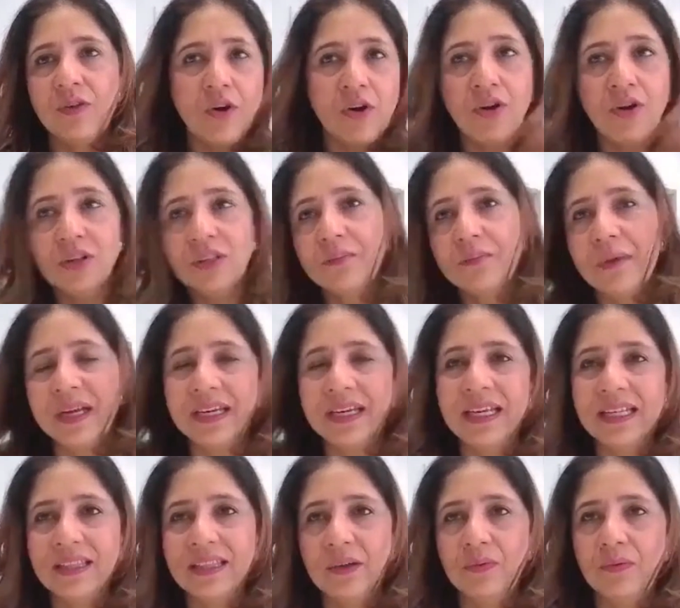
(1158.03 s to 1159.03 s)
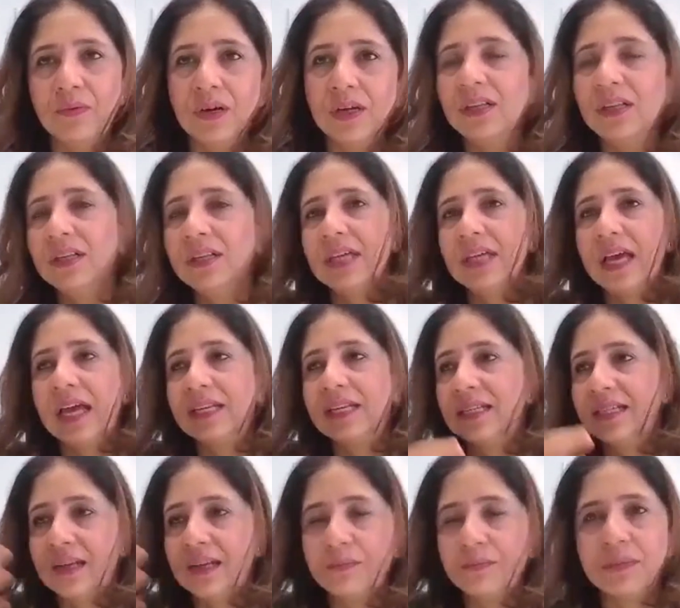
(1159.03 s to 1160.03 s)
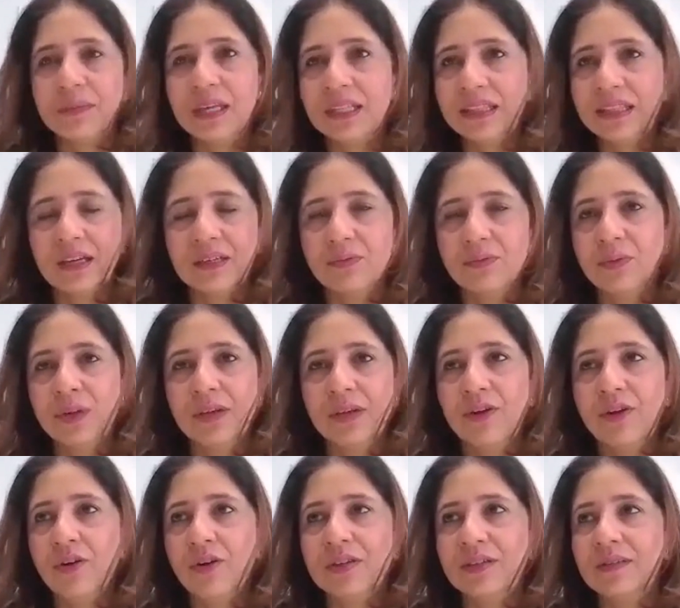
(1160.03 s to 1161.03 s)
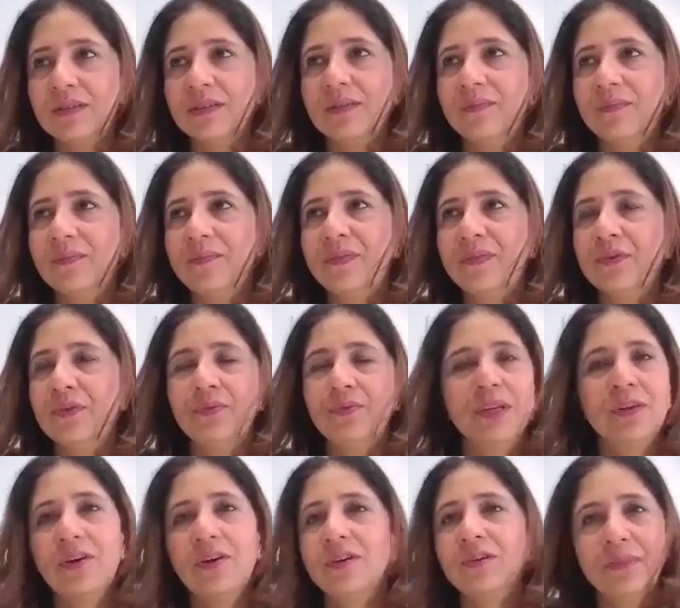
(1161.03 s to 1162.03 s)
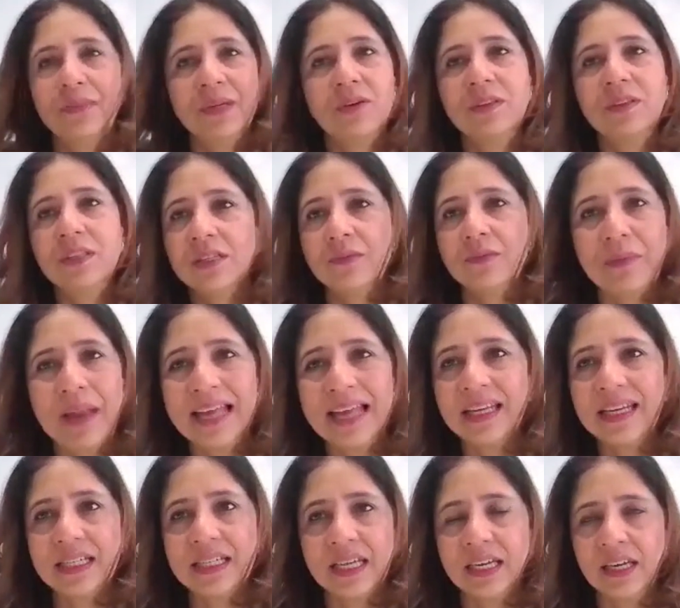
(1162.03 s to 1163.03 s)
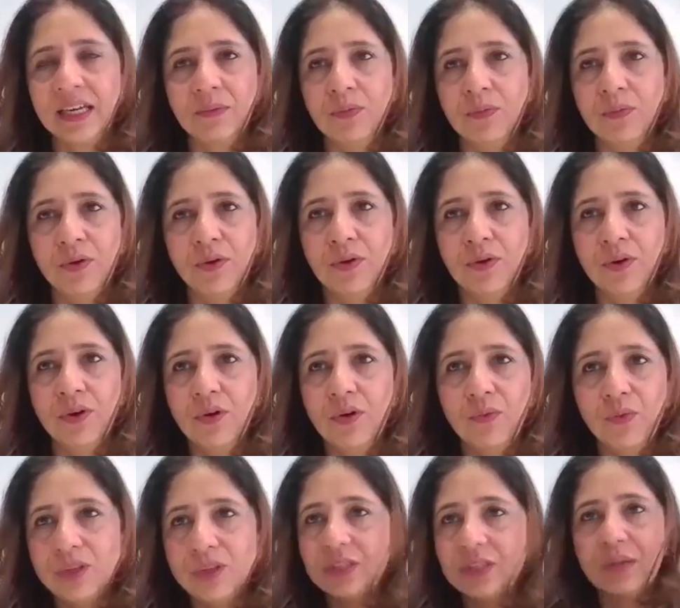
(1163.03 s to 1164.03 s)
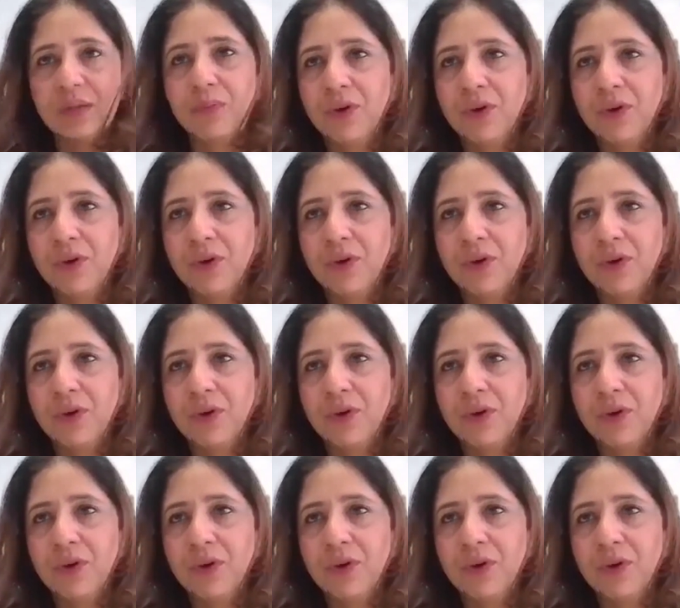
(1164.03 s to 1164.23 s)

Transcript: So all the money in the world and something that you will not be on this planet anymore. What's the